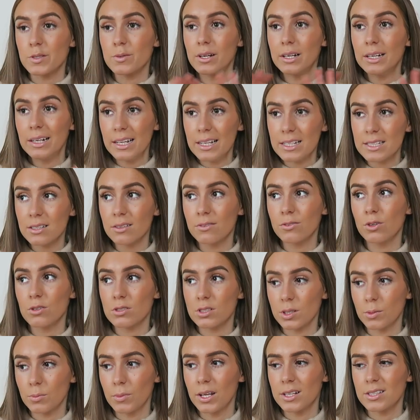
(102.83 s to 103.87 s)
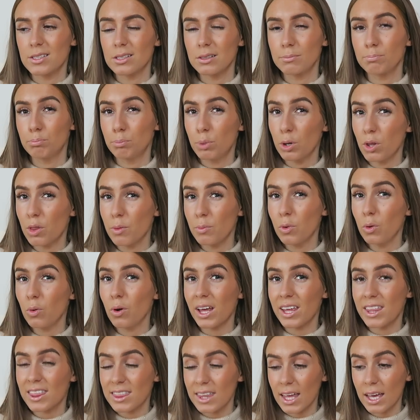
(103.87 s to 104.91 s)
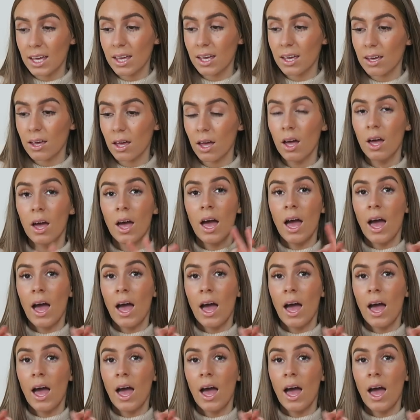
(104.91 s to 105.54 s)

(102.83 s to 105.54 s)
so at least I've got somewhere to put them all, I think.